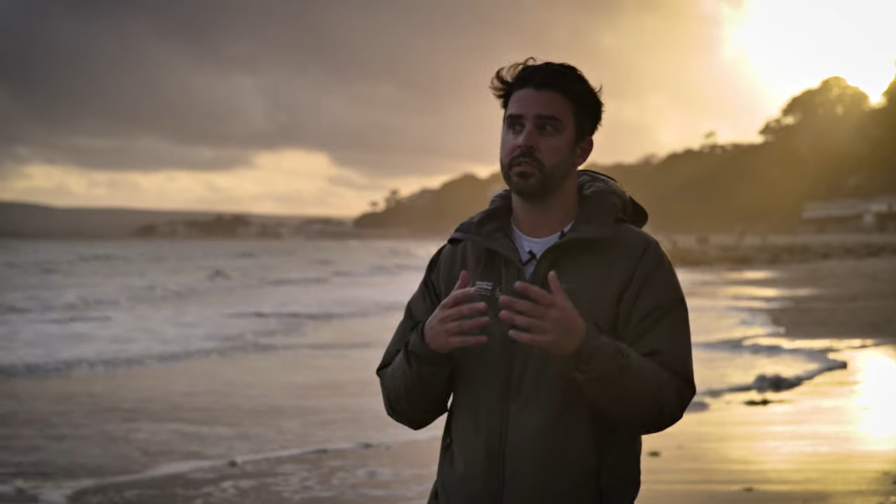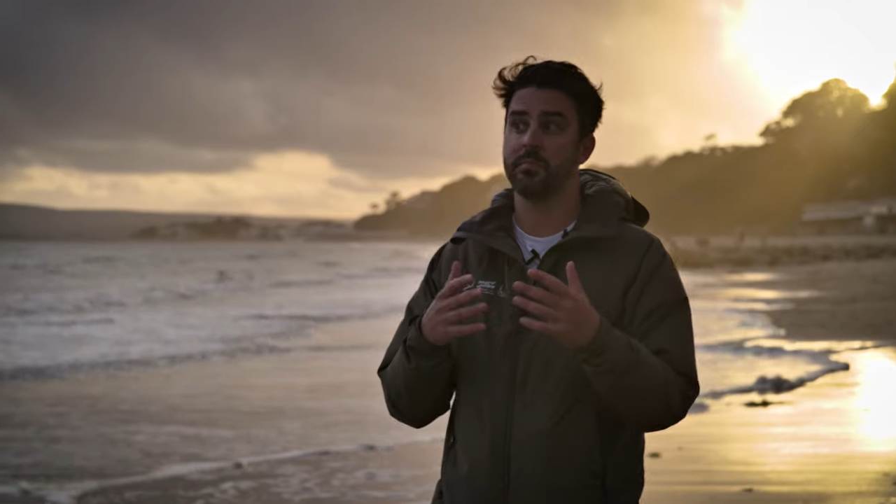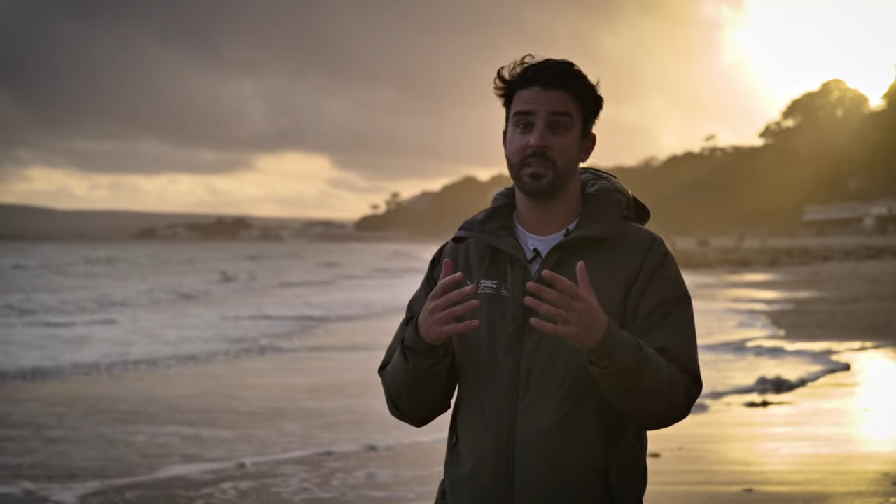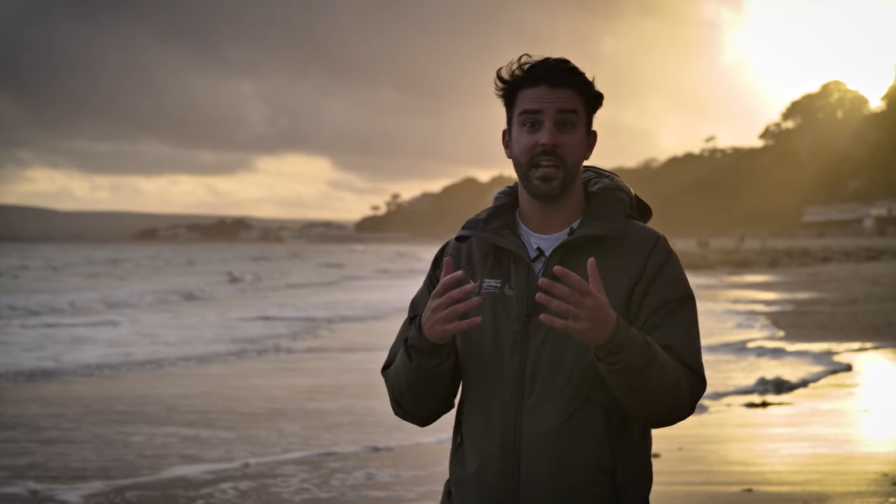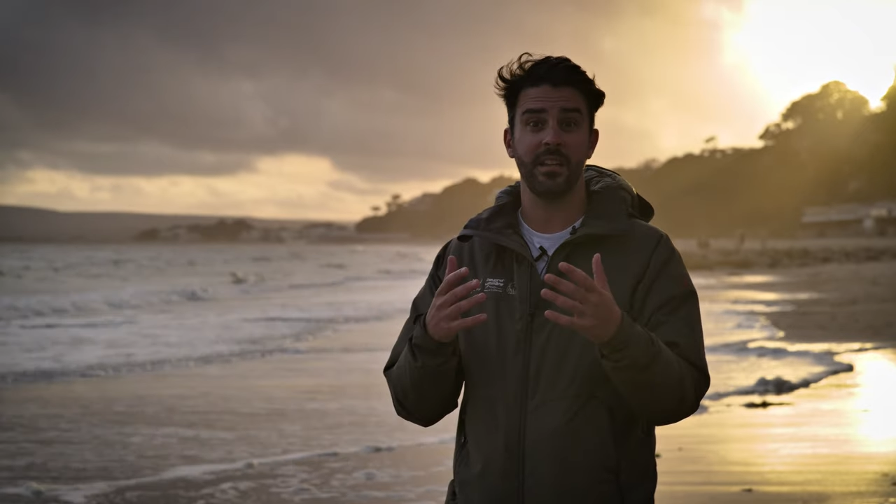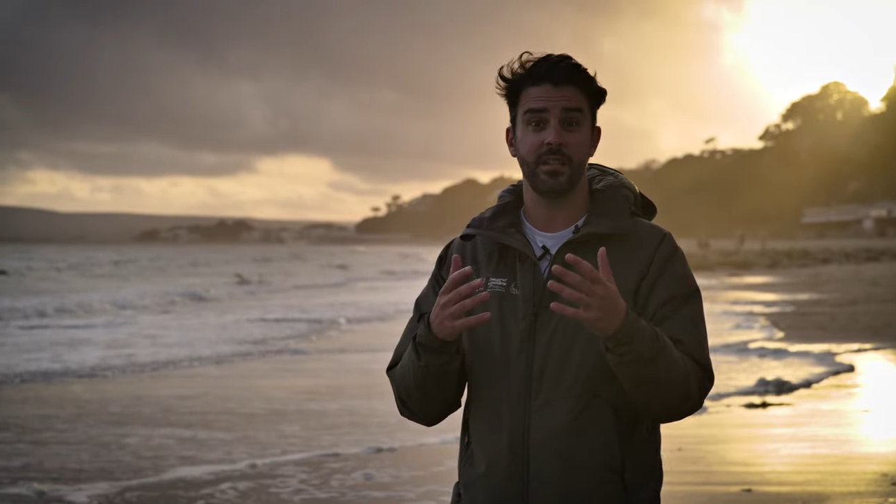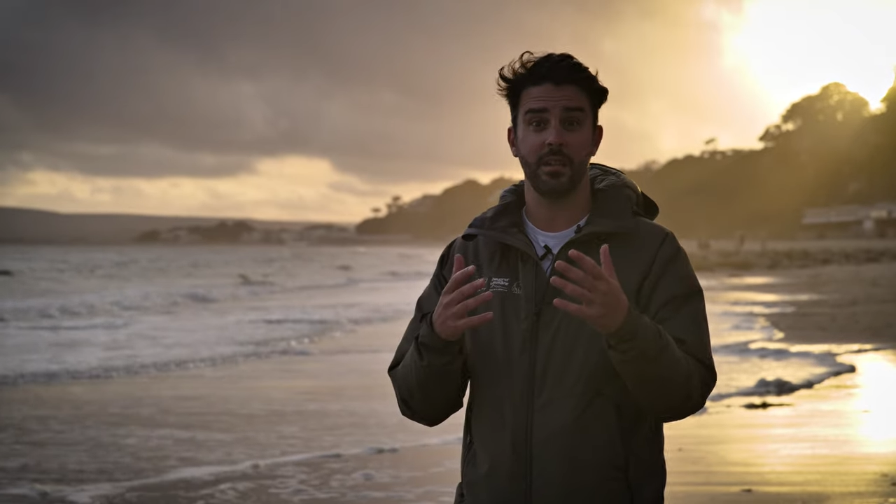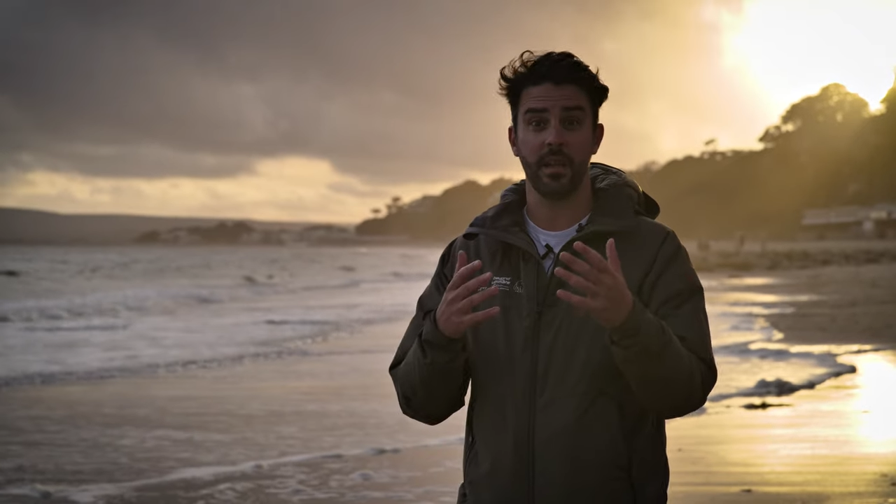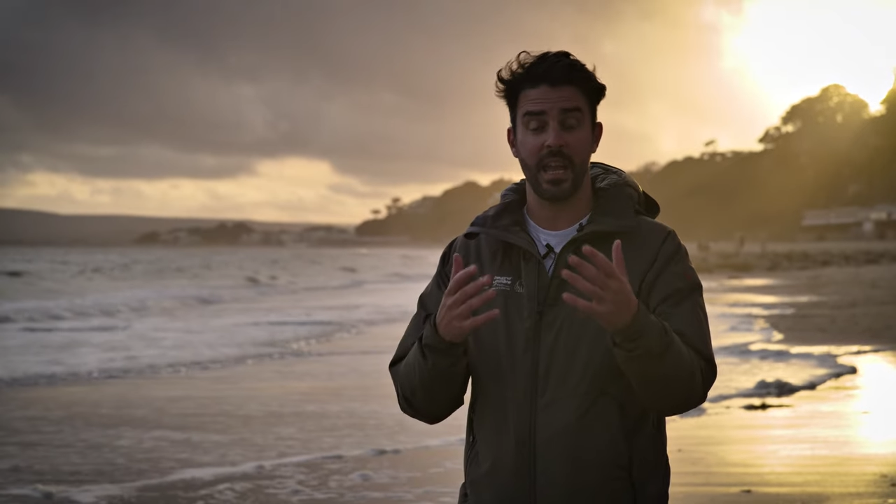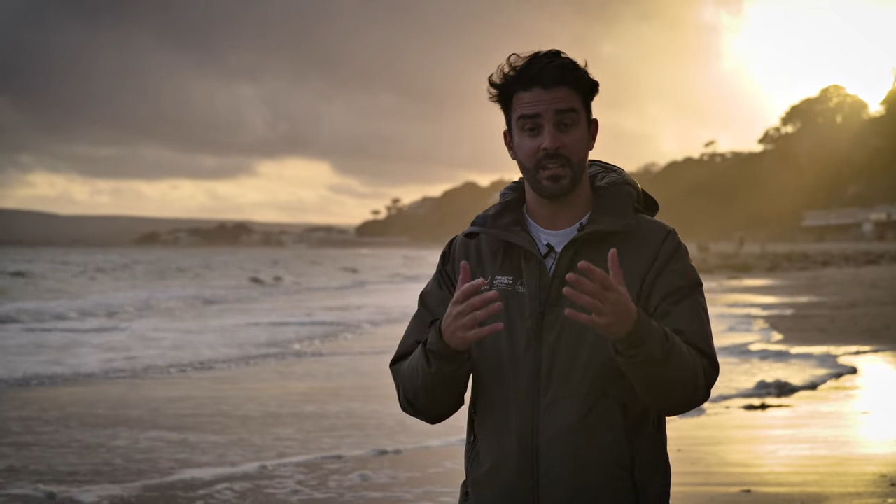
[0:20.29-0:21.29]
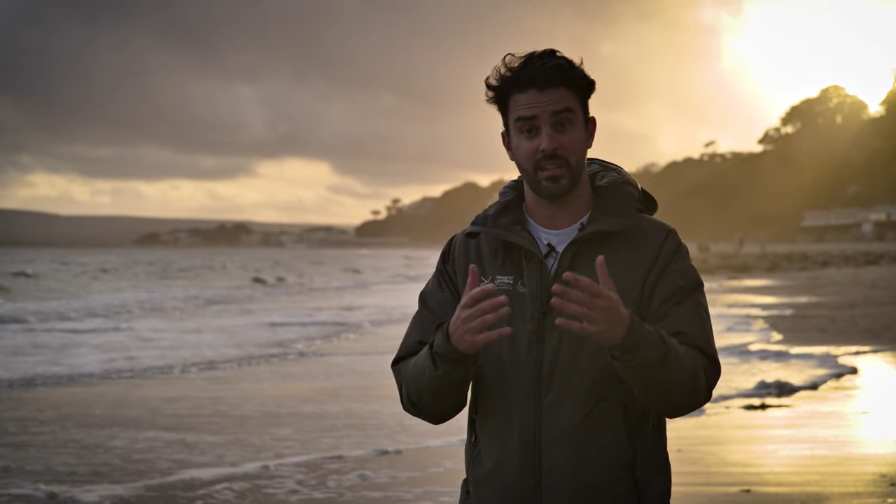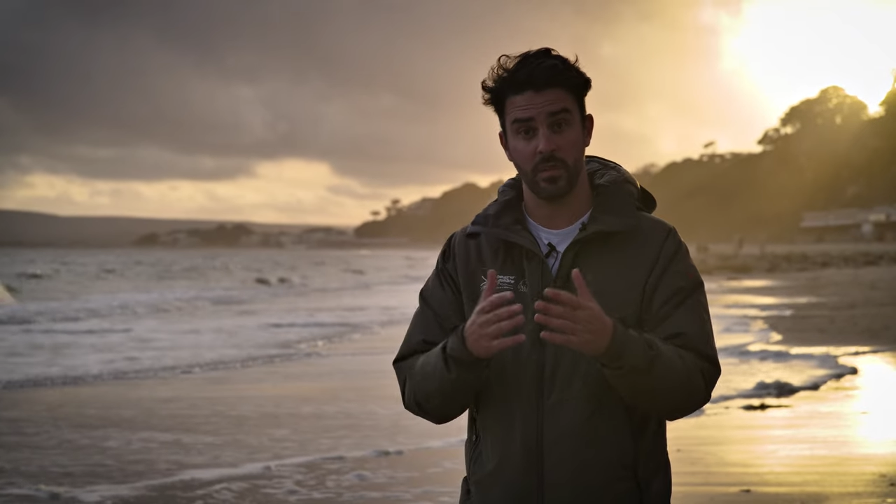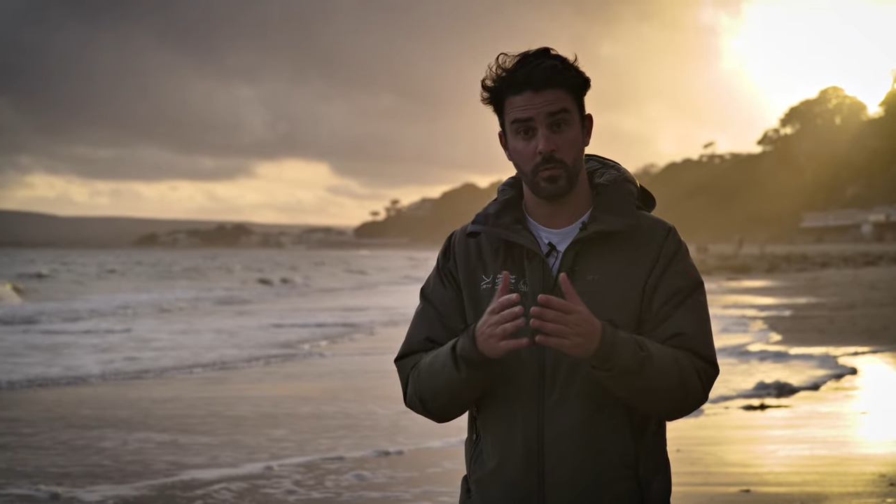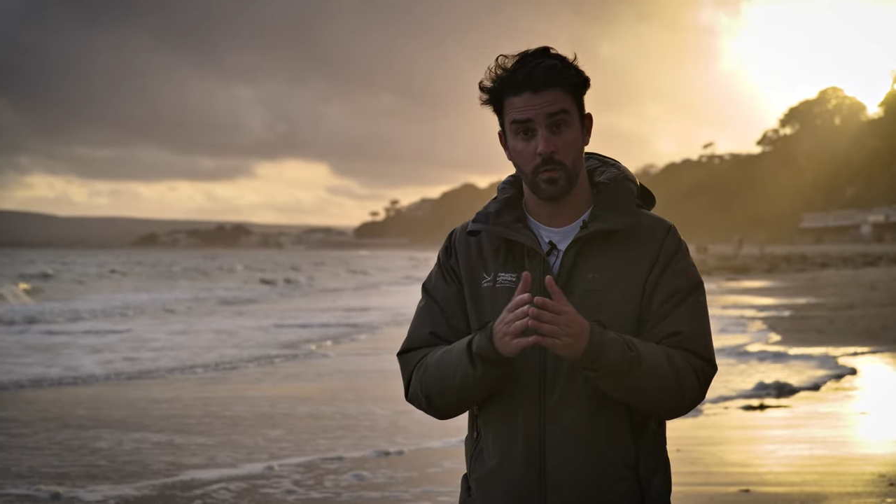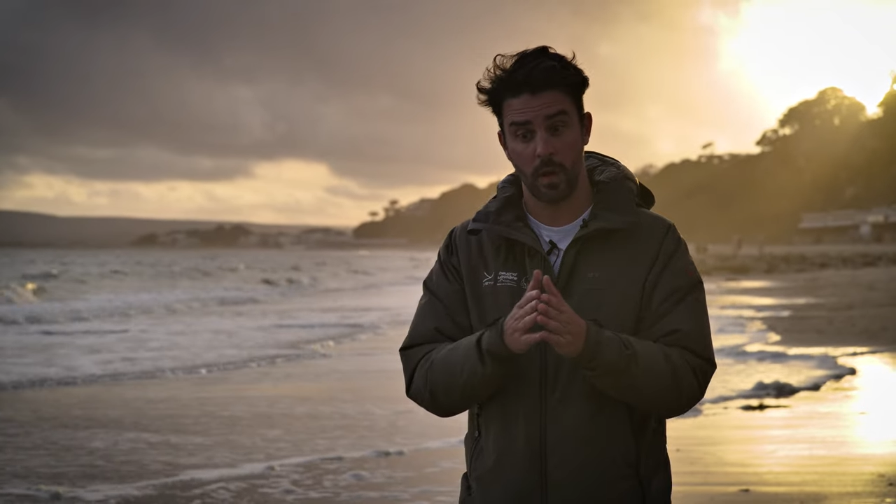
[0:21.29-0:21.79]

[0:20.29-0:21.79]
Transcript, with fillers: temptation is to